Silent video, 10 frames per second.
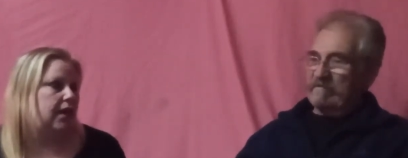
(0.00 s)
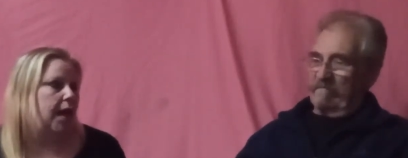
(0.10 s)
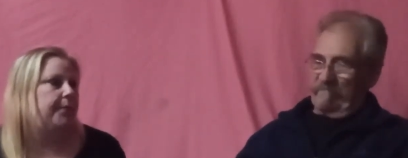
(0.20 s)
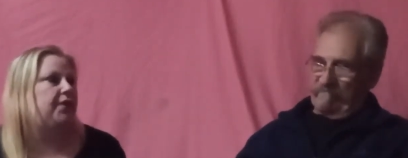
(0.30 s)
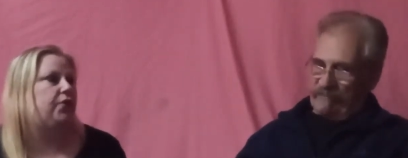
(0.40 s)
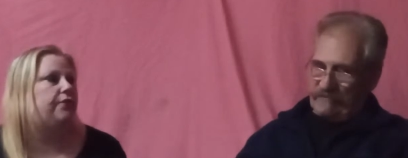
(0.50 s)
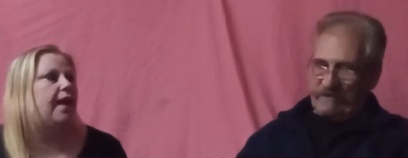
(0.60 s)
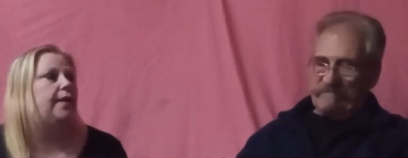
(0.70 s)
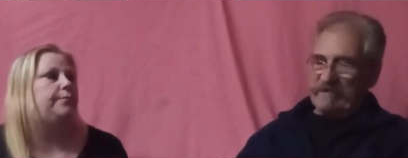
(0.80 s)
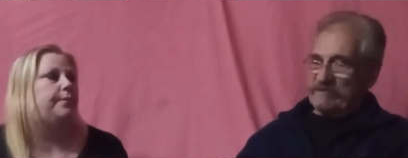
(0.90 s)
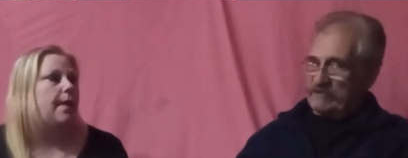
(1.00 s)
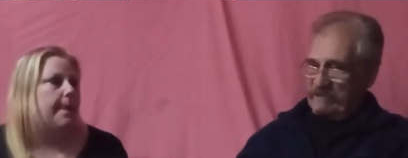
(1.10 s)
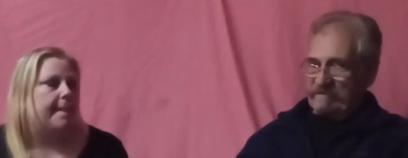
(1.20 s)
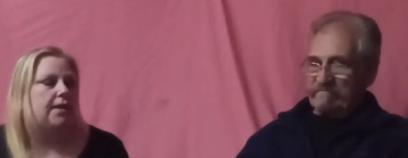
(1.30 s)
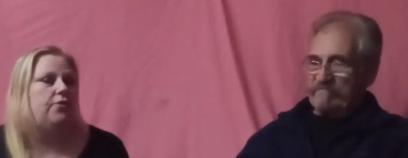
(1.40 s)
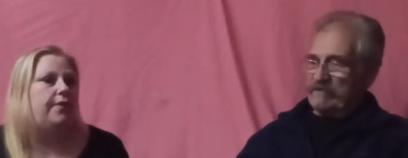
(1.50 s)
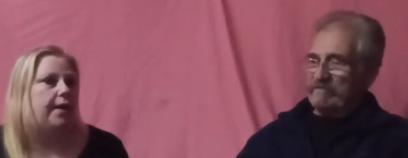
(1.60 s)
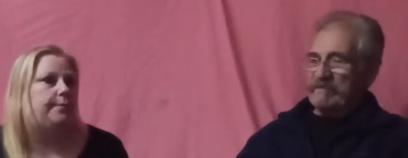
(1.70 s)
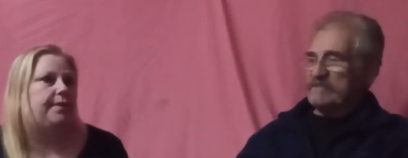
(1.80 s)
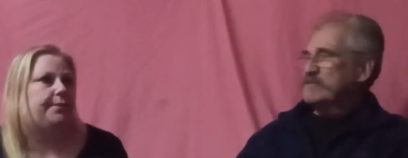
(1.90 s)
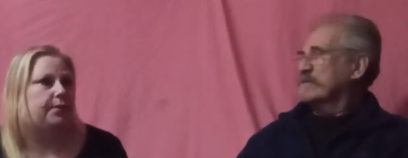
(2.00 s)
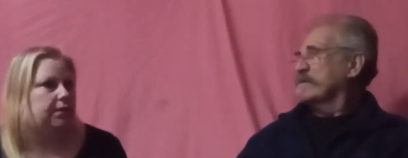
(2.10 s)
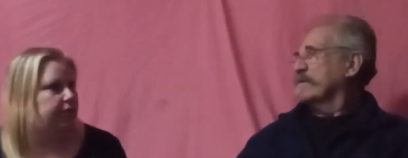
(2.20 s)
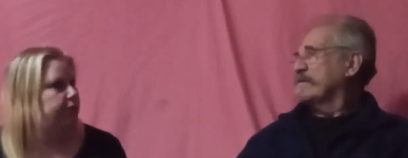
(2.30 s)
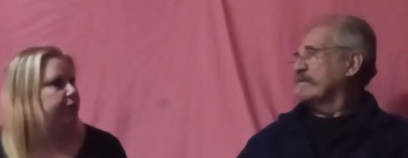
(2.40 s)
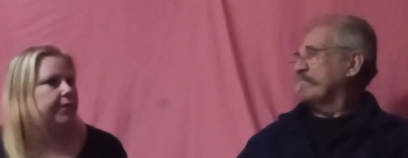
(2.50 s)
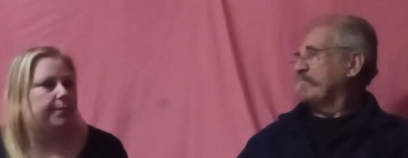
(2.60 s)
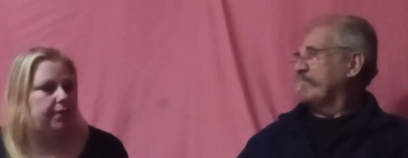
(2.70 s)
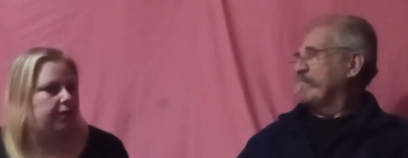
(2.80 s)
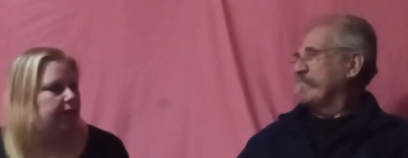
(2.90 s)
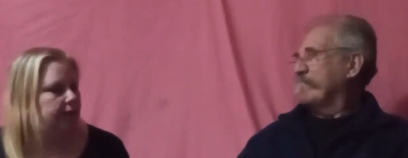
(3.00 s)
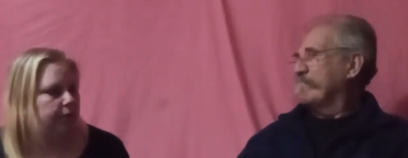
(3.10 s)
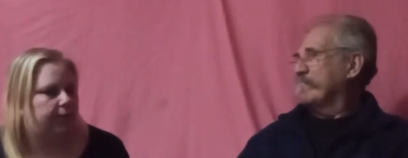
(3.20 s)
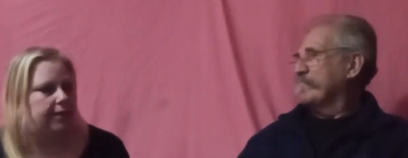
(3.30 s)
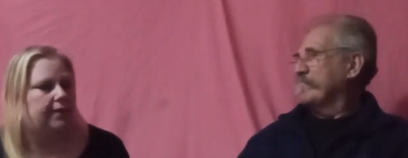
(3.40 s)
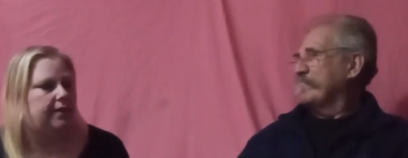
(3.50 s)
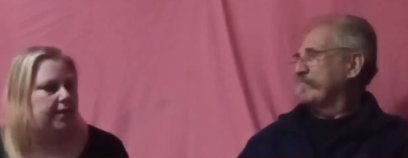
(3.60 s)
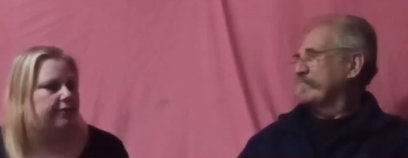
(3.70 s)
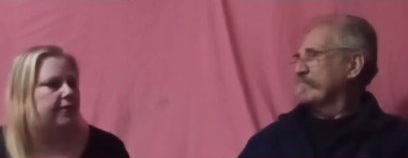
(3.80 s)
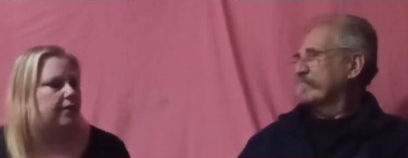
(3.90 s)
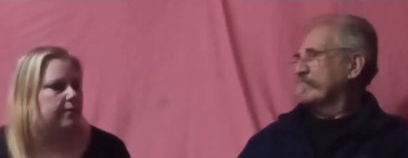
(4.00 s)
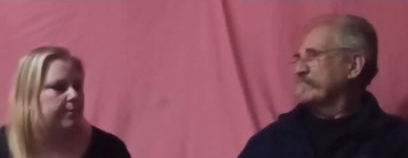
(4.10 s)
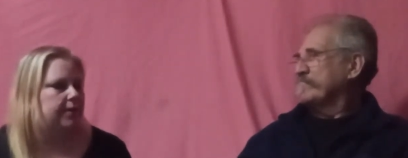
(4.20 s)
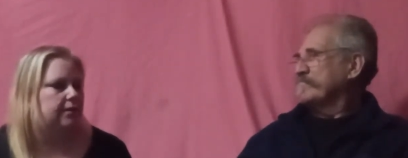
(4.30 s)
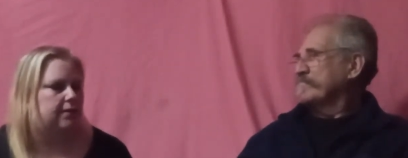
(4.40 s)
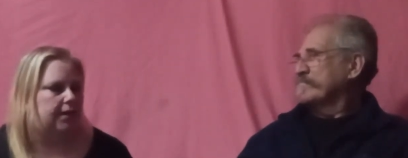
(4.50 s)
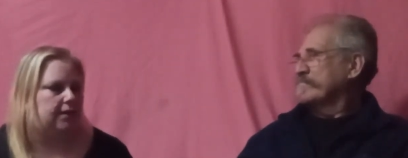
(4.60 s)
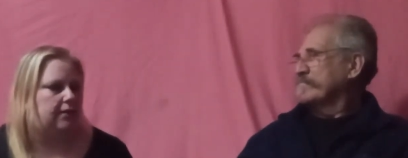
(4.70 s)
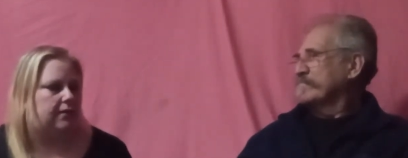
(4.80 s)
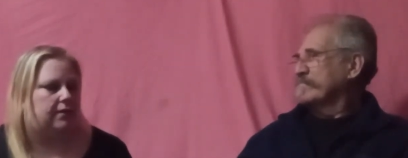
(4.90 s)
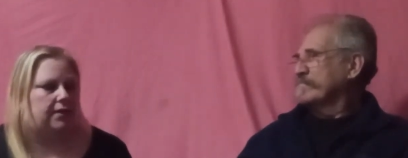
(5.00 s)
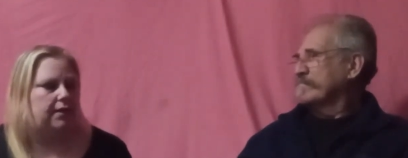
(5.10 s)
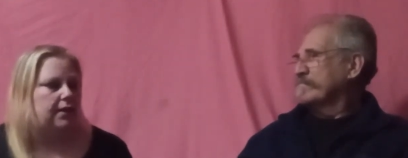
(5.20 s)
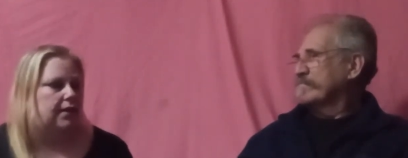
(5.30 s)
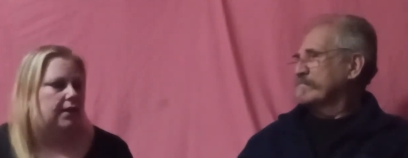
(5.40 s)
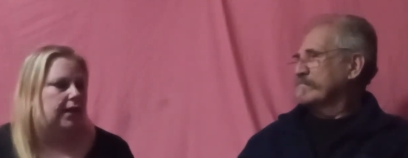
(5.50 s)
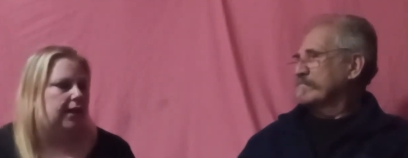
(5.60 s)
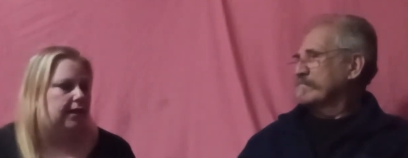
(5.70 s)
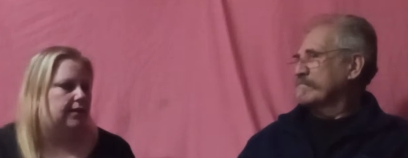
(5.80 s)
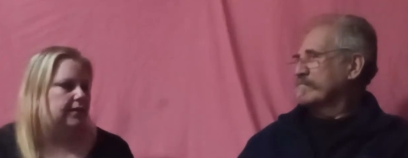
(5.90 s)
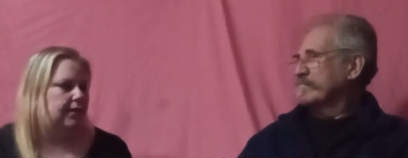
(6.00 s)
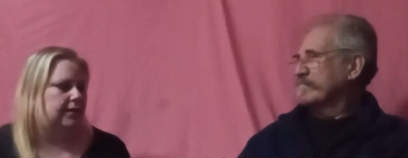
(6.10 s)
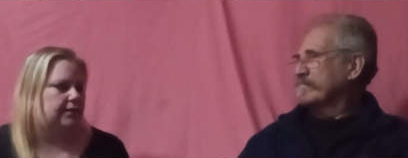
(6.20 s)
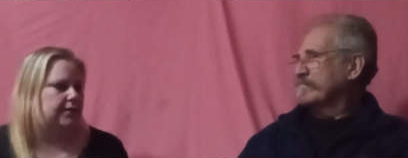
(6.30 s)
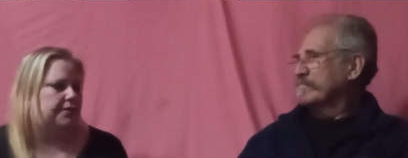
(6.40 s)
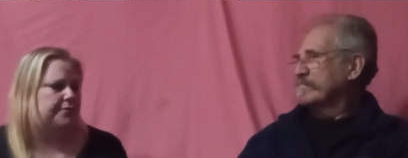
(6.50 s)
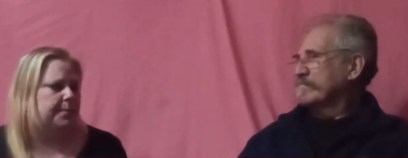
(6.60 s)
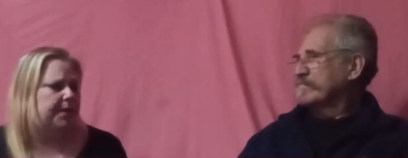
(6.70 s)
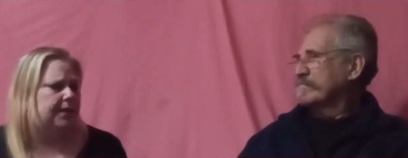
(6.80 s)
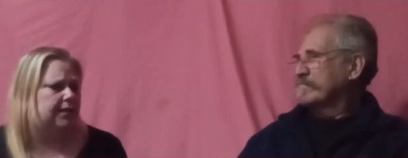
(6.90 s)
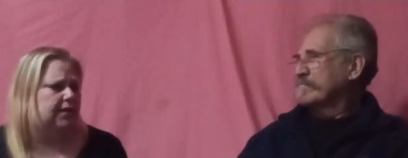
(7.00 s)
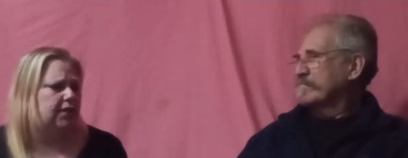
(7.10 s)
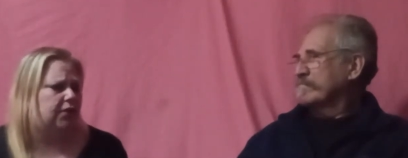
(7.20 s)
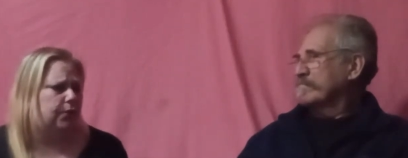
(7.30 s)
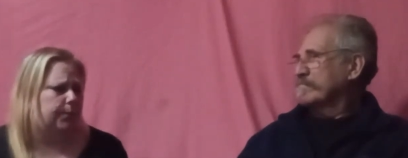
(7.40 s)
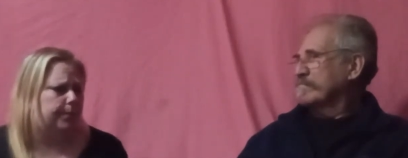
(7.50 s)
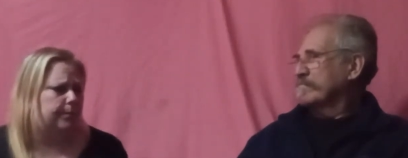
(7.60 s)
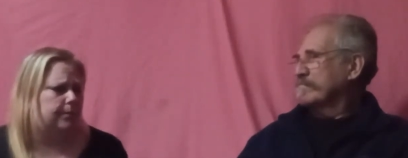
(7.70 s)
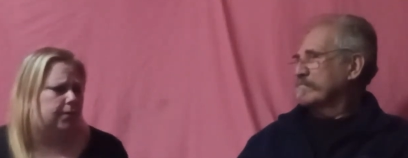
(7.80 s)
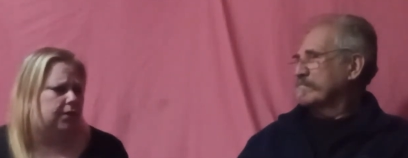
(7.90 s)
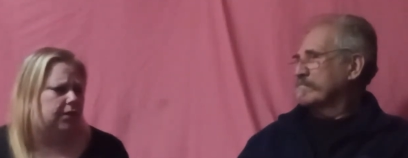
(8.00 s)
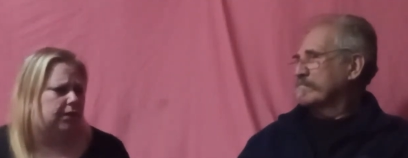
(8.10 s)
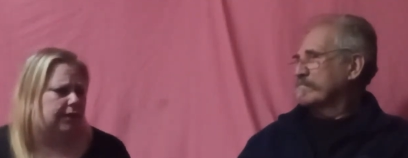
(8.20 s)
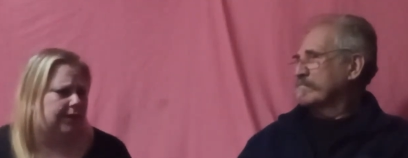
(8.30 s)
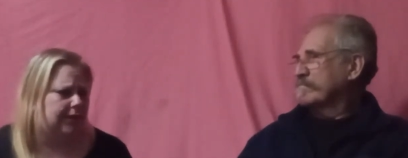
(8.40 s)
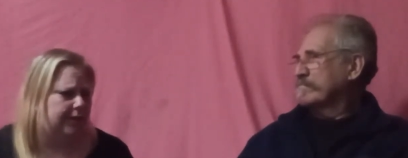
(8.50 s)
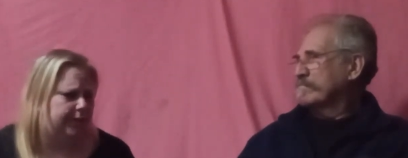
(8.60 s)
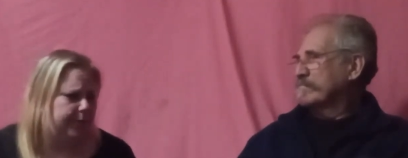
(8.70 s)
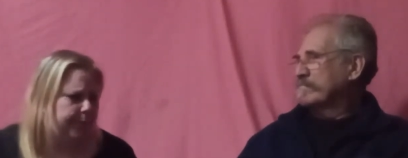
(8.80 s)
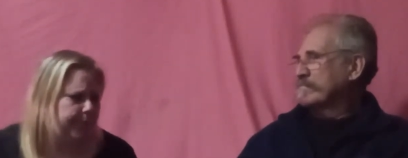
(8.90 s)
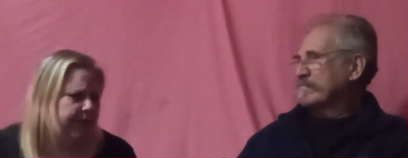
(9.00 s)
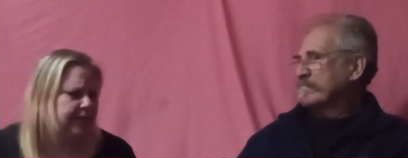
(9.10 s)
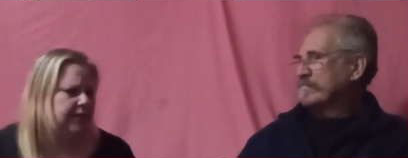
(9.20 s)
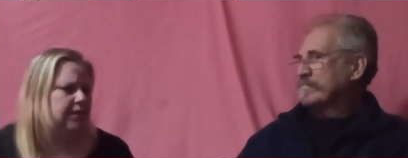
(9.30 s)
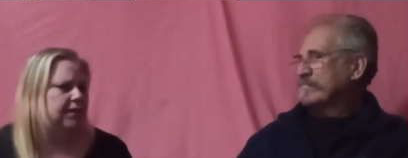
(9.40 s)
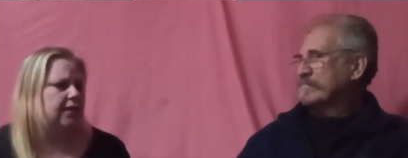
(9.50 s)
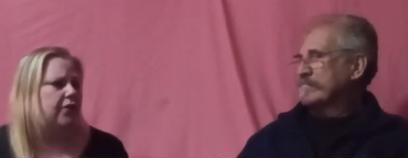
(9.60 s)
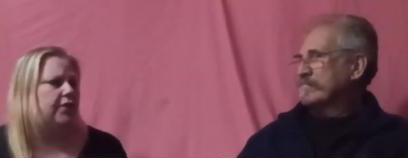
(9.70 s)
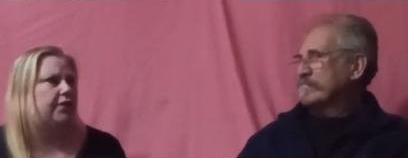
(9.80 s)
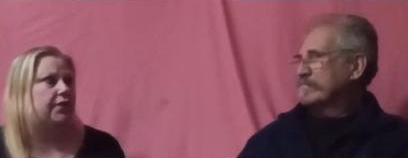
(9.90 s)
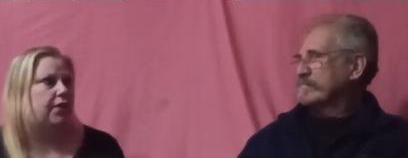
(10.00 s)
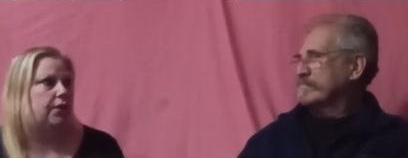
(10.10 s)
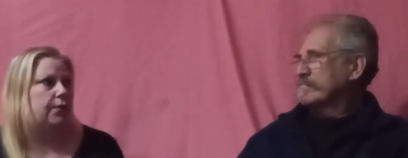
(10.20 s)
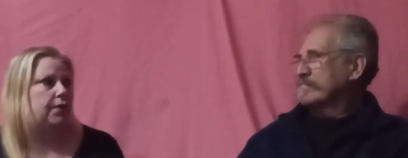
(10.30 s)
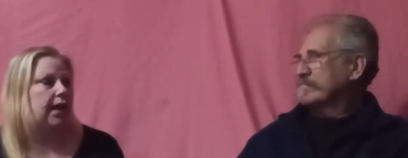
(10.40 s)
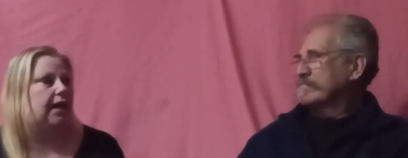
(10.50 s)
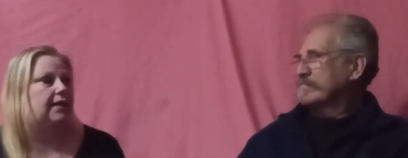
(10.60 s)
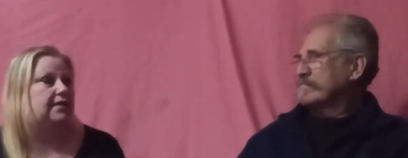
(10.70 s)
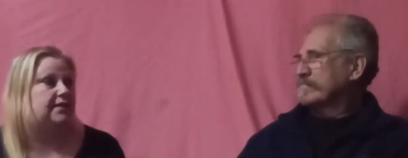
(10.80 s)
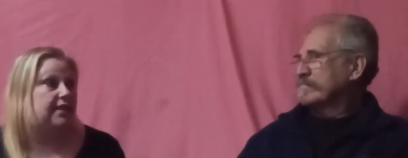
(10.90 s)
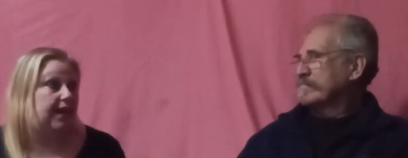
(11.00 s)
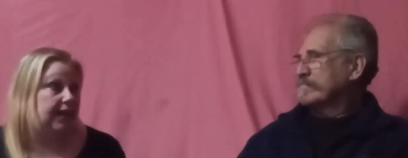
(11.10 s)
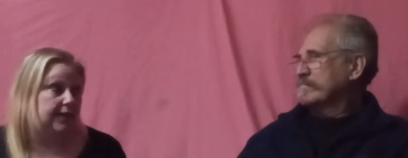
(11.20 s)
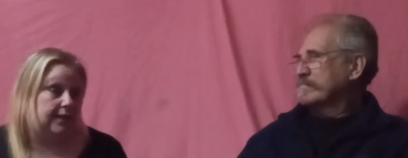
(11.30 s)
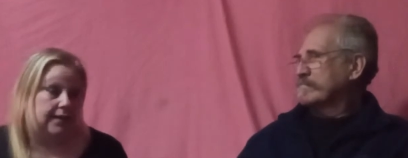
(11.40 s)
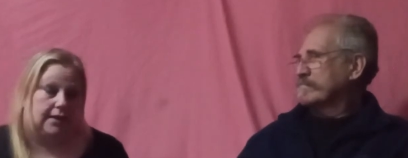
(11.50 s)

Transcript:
Speaker 1: I mean, you've had much, yeah, you've had much. people that you've communicated with, and they've come and, and gone, and and stuff. But you're you're basically on your own, and the state